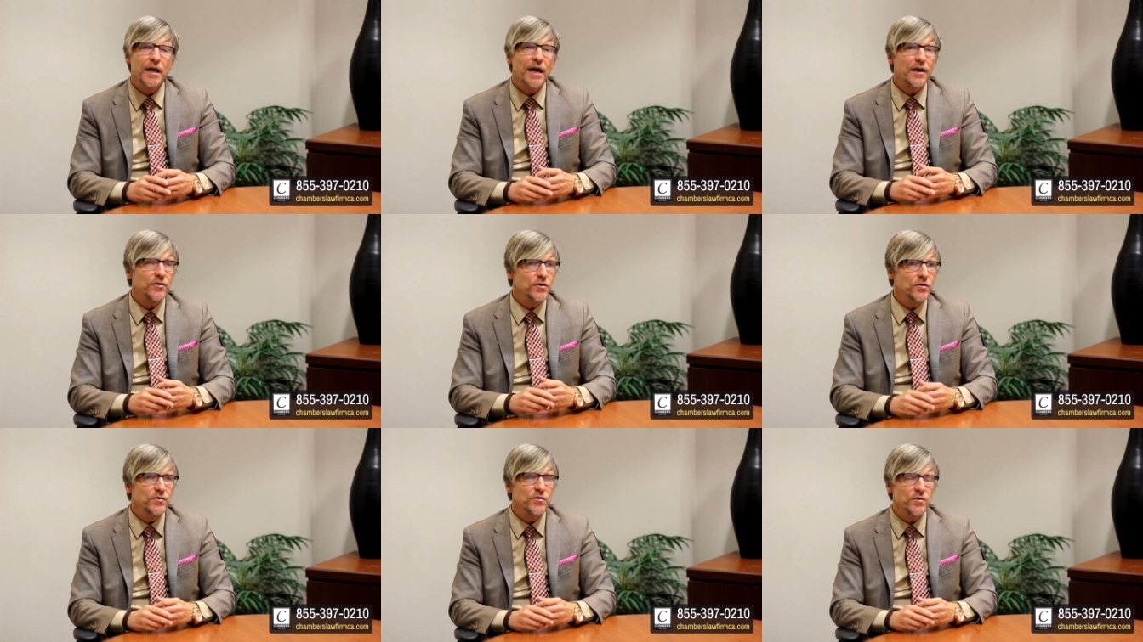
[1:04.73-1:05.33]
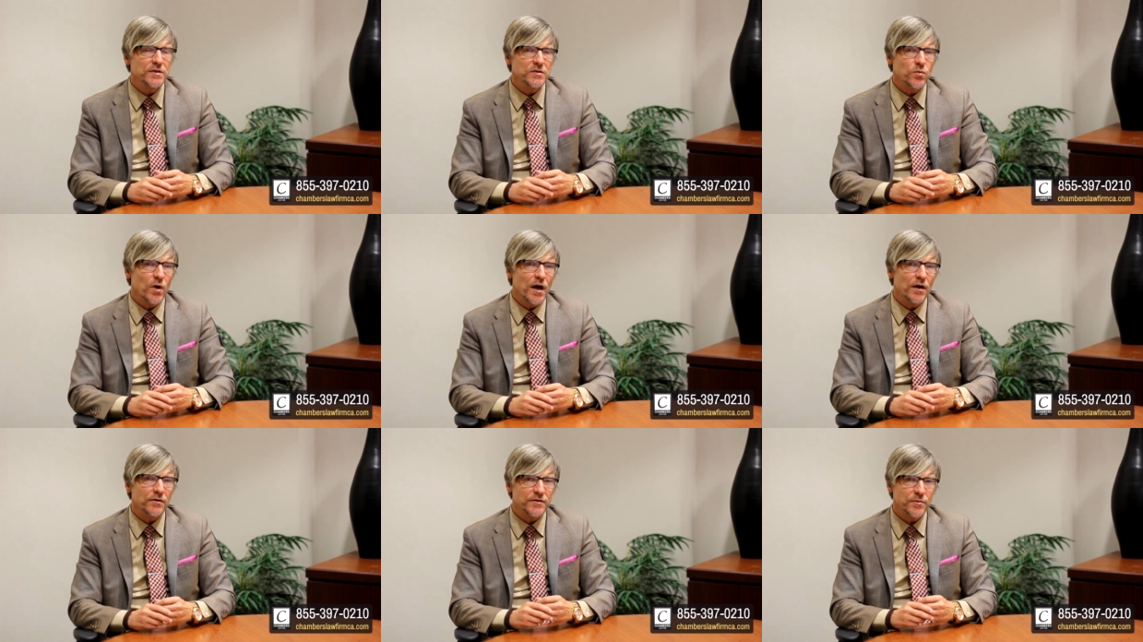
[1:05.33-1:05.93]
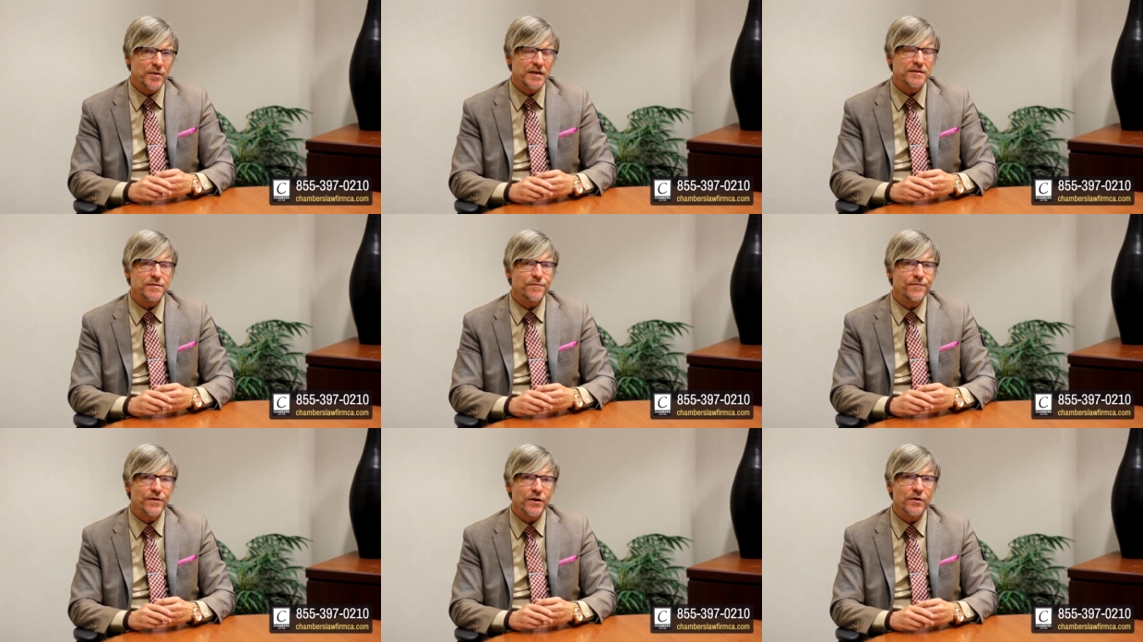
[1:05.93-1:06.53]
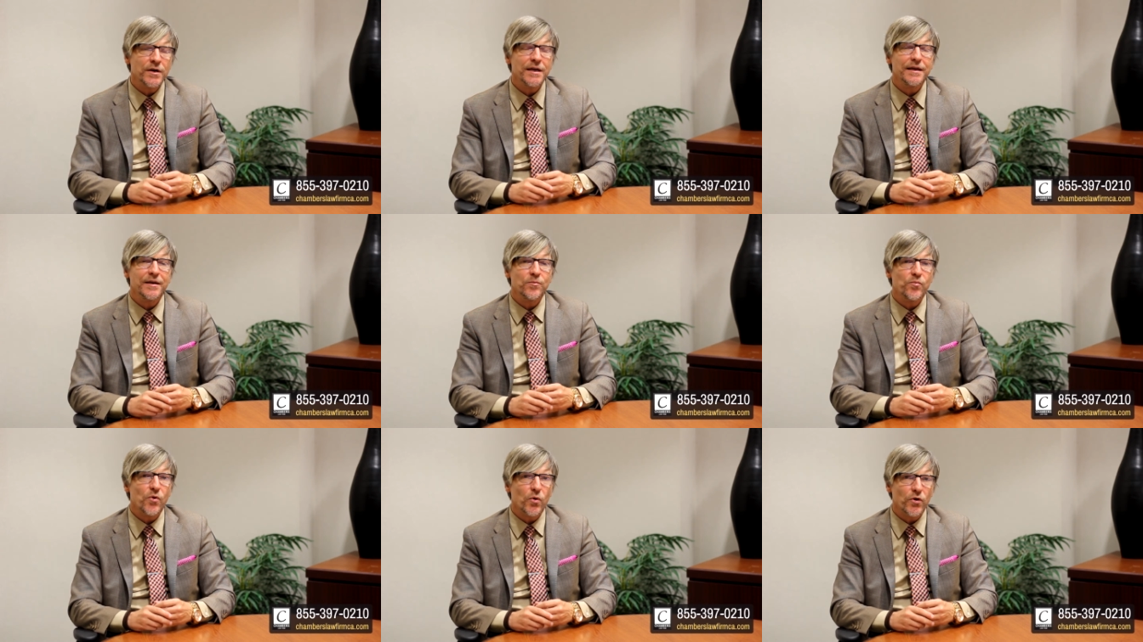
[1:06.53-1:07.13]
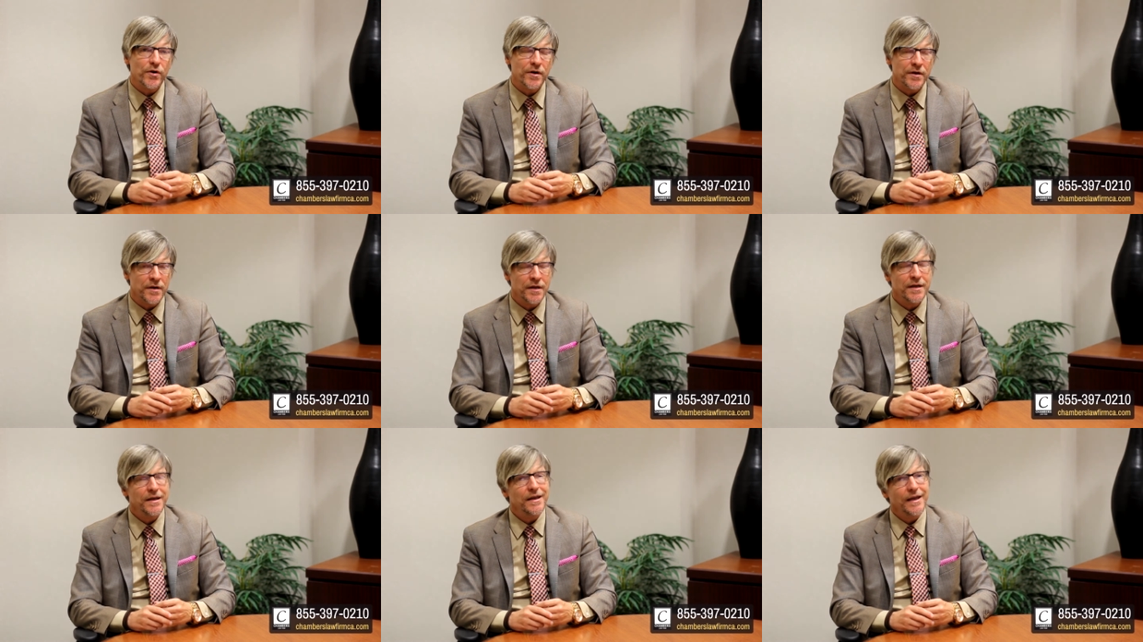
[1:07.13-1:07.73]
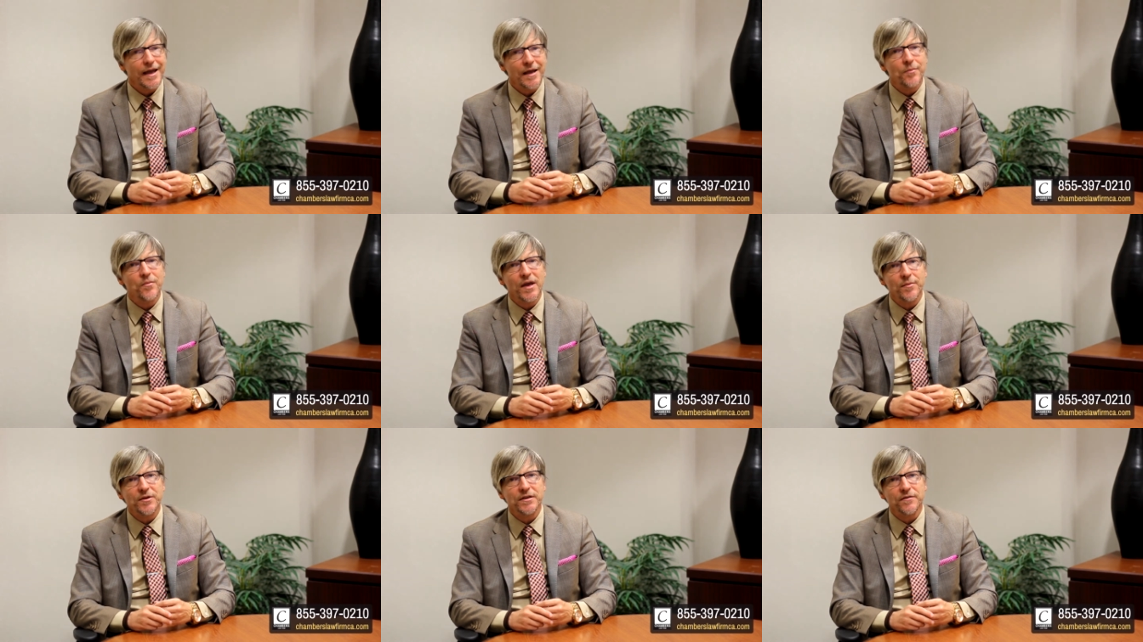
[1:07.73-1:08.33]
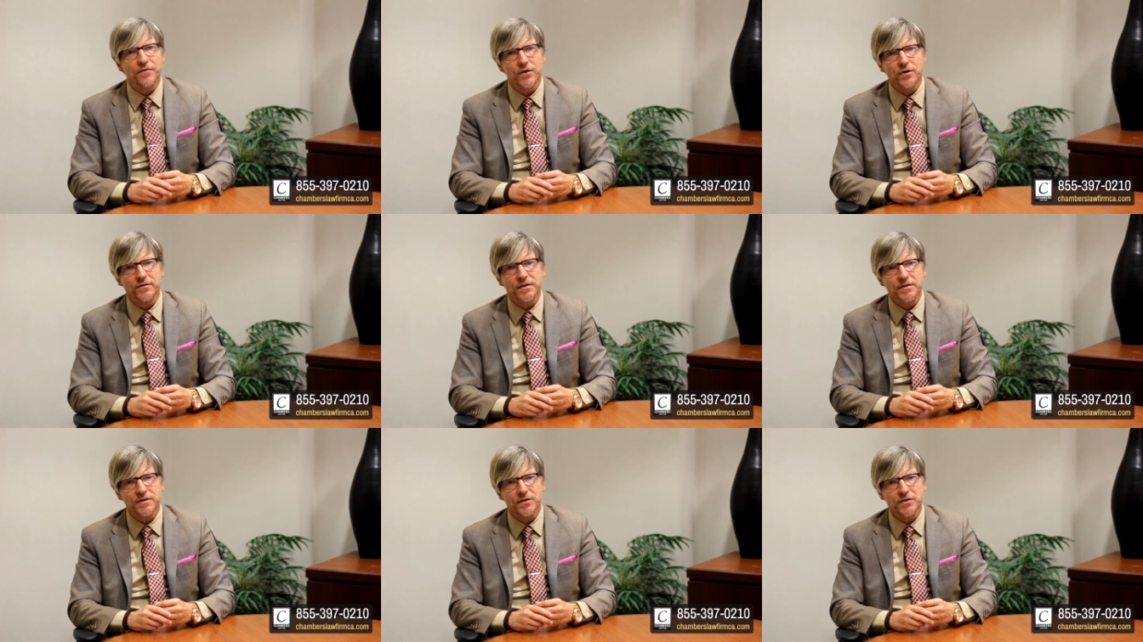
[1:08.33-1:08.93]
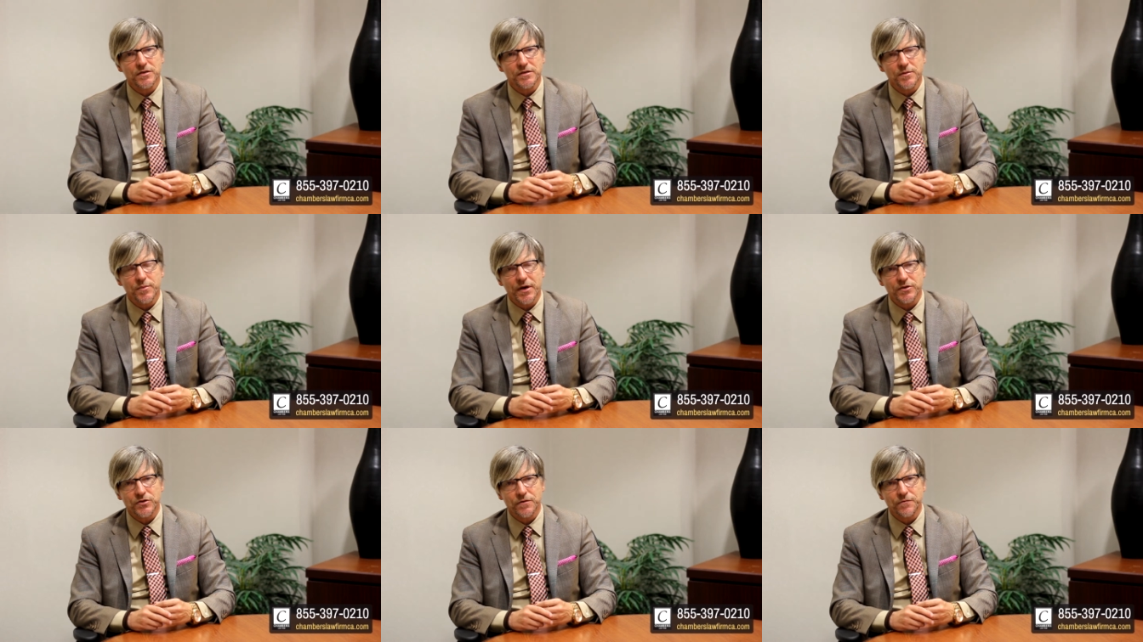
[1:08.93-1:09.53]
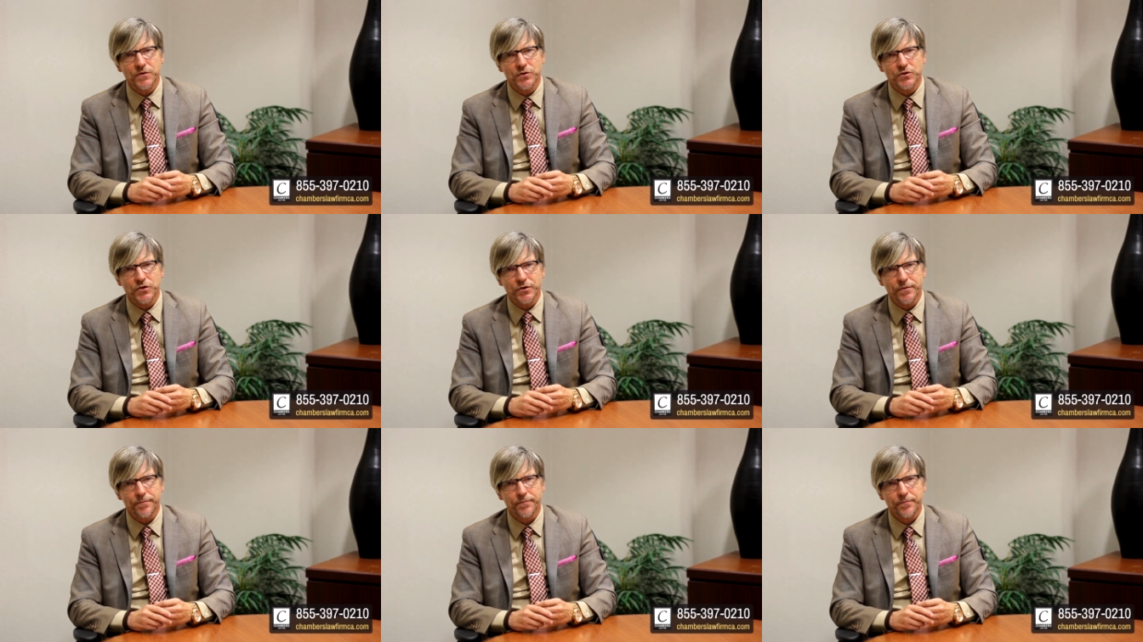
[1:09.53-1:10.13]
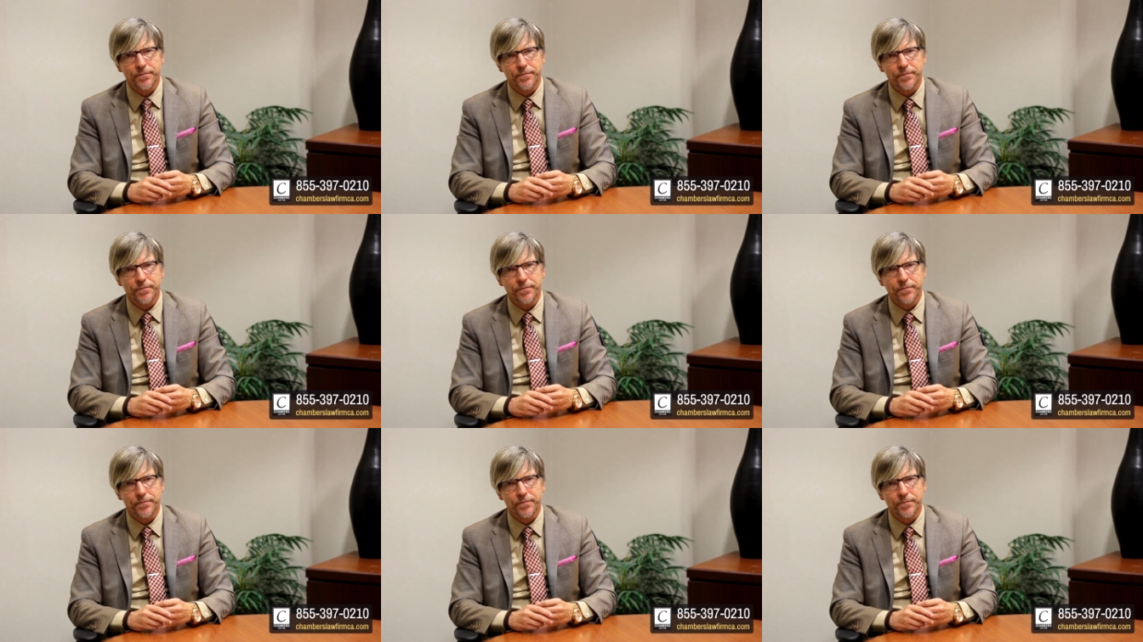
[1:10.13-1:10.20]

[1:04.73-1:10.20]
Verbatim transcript: and you do as well to make some very important and maybe difficult decisions about your future.